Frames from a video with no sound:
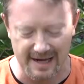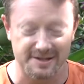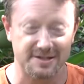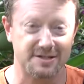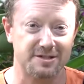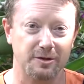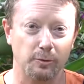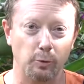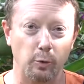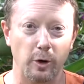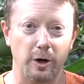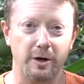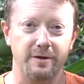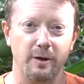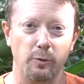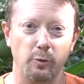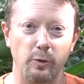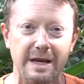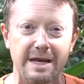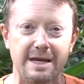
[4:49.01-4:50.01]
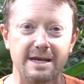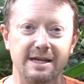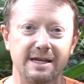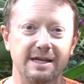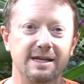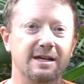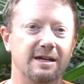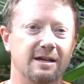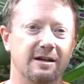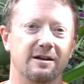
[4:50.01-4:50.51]
This is a word that we
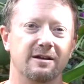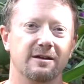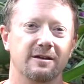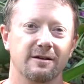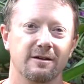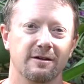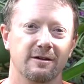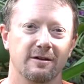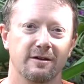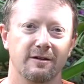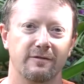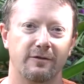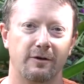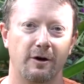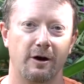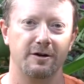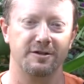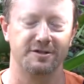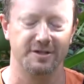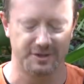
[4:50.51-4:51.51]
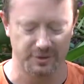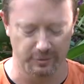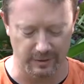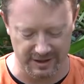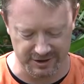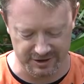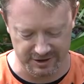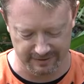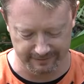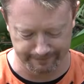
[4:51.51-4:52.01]
need for our
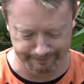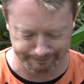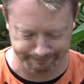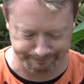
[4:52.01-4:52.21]
situation.